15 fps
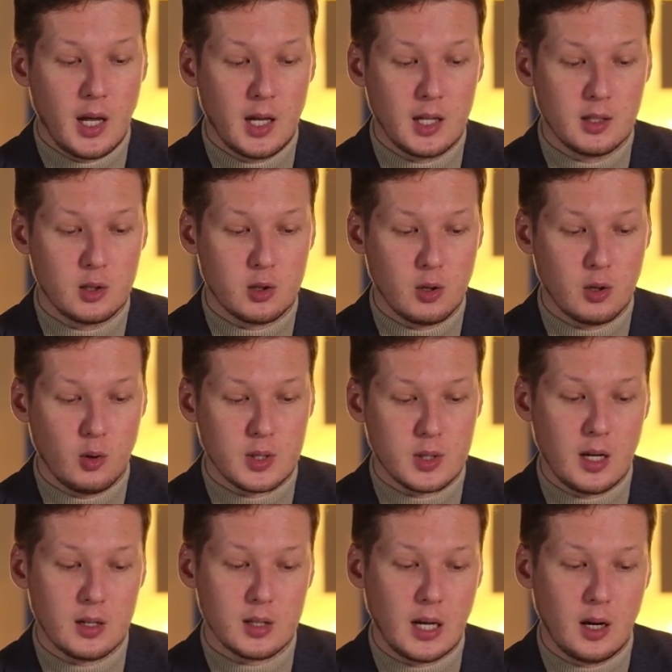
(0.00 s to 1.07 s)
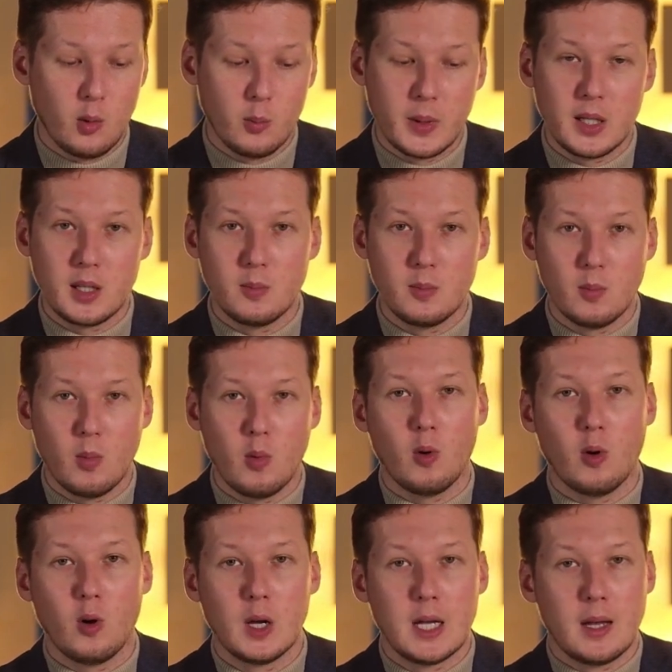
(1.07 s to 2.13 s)
and it shows us how many
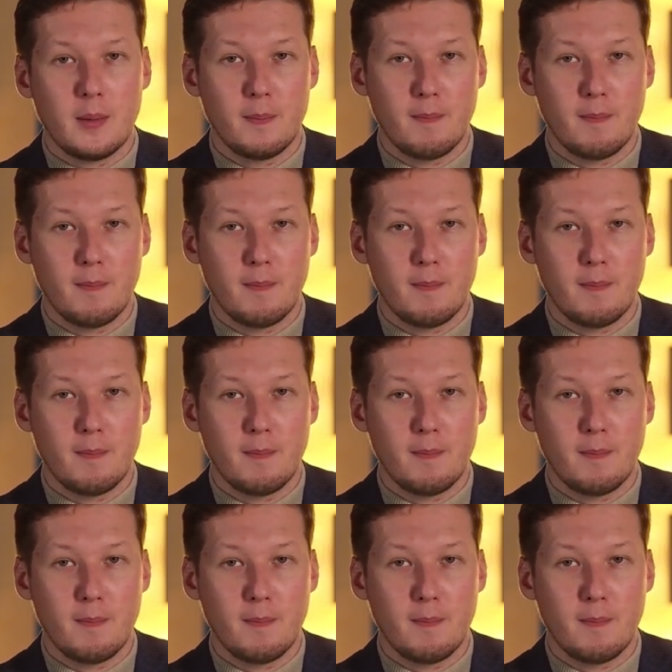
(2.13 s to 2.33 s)
more